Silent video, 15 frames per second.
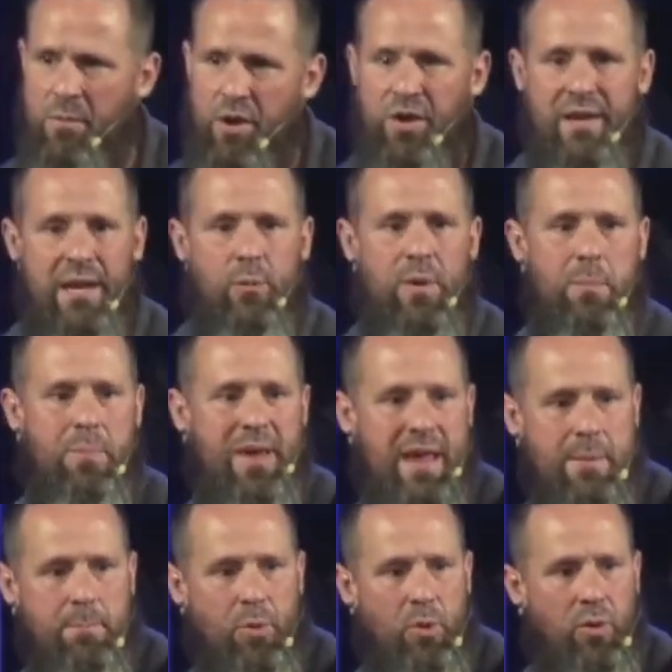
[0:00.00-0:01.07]
safe community
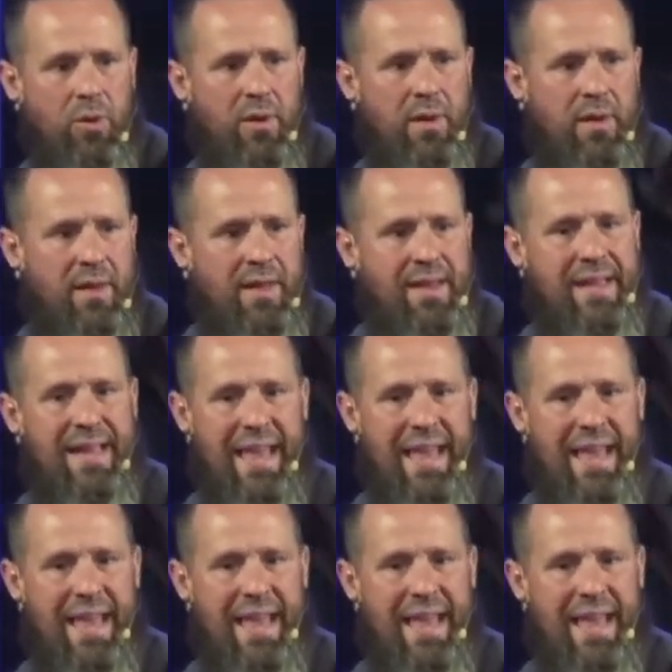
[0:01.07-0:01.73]
with people